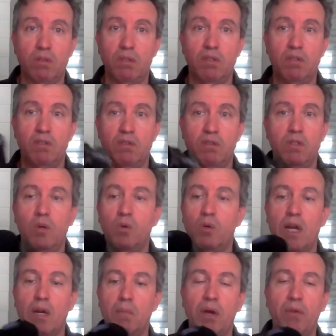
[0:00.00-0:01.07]
There's no
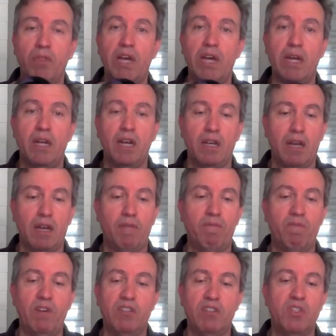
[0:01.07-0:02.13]
doubt about that.
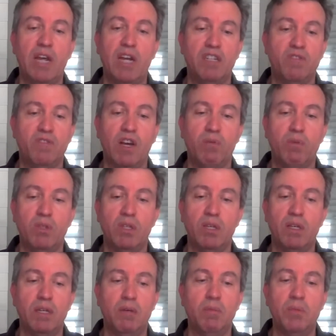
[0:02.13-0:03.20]
I'm very satisfied with
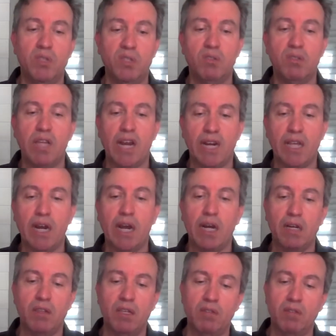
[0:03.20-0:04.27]
the images that I get
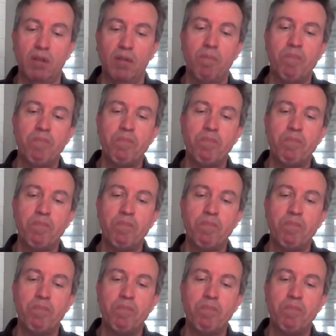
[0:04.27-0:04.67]
out of this.